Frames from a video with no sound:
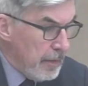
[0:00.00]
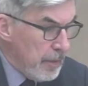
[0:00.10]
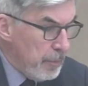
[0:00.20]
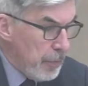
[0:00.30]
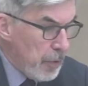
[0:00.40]
The
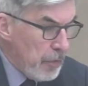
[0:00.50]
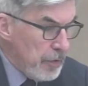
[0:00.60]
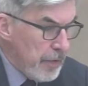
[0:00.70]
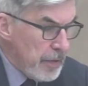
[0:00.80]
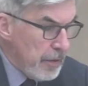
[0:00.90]

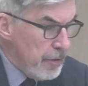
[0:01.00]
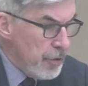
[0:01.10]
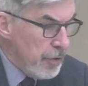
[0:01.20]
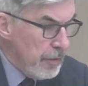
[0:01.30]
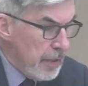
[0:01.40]
proposed
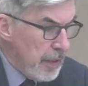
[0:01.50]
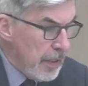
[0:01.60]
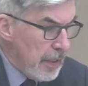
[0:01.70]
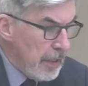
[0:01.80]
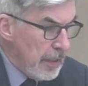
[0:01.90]
resolution
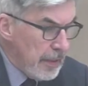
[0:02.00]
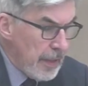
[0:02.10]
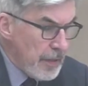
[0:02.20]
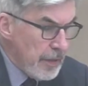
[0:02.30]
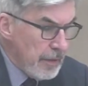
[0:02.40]

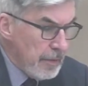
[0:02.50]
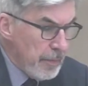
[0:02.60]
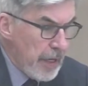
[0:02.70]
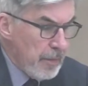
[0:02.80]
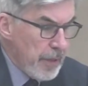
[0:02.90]
doesn't
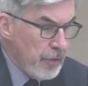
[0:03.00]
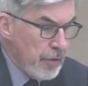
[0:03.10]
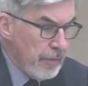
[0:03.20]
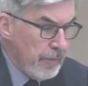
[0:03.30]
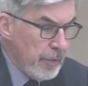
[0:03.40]
make
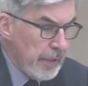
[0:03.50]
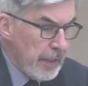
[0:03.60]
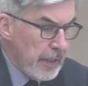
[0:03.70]
mention of ruling